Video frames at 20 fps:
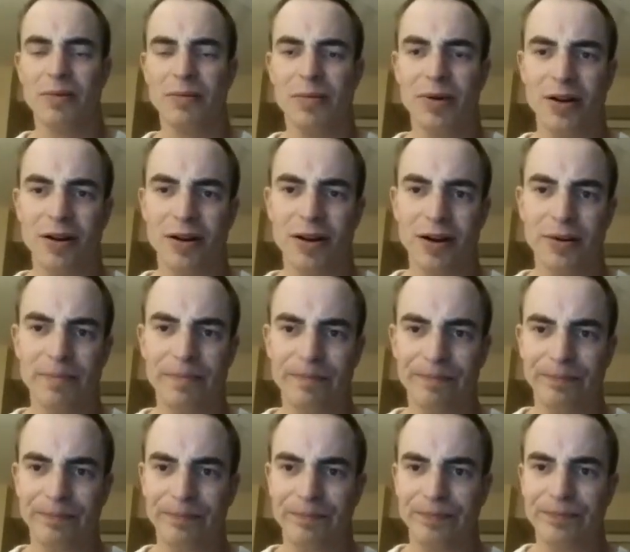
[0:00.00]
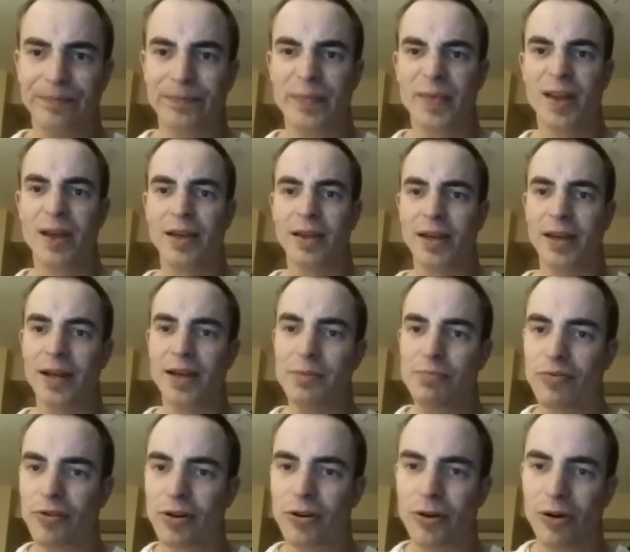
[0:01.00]
but yeah, he
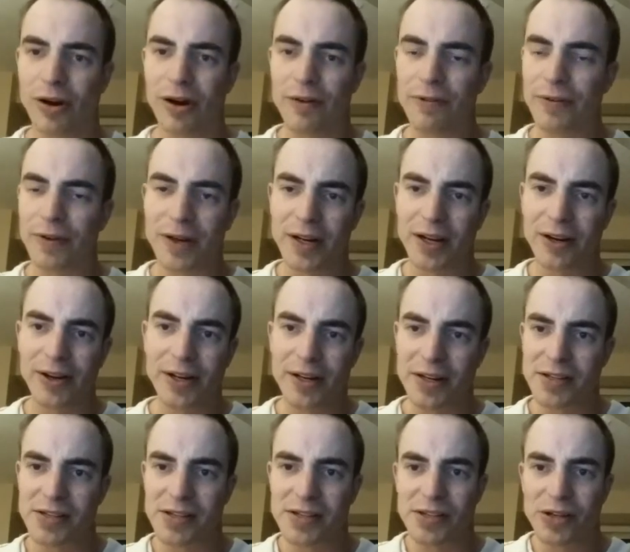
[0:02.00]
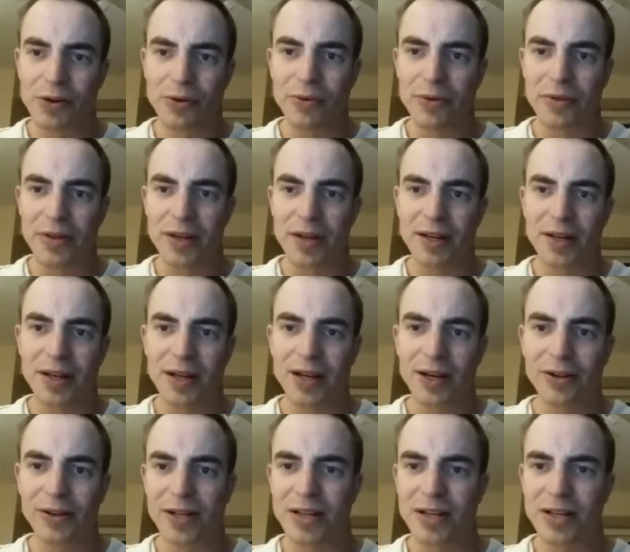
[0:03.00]
broke off and now he does his own thing now.